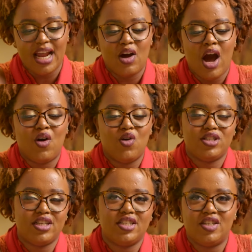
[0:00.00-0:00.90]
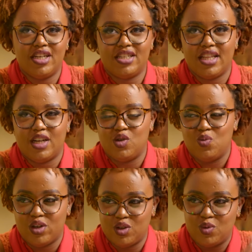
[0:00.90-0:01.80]
a content creator that you'd
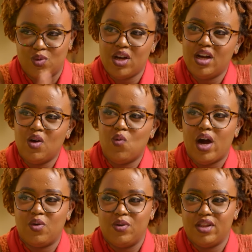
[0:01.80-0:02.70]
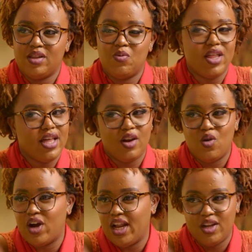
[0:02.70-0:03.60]
want to work with, whether
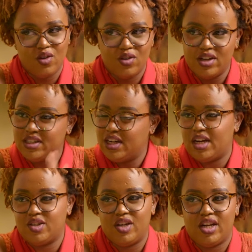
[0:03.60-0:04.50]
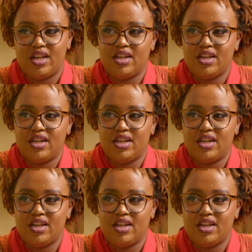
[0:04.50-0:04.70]
locally or internationally.